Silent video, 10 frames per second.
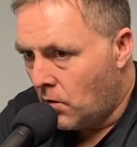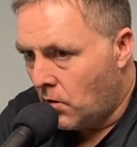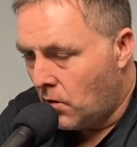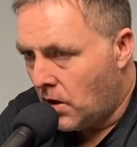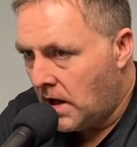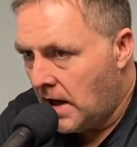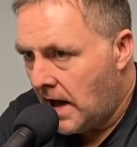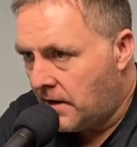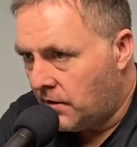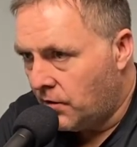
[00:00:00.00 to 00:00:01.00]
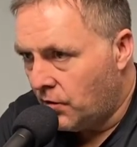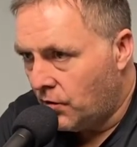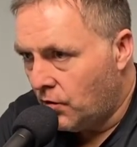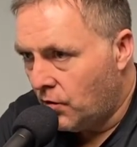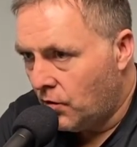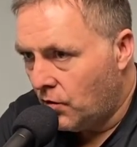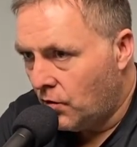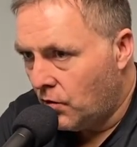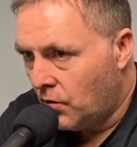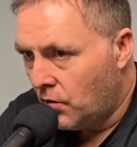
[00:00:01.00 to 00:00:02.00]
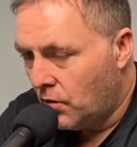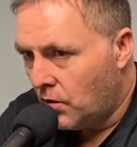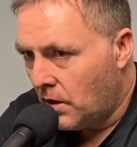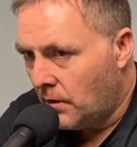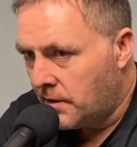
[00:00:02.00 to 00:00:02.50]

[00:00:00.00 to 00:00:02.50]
he had to, how am I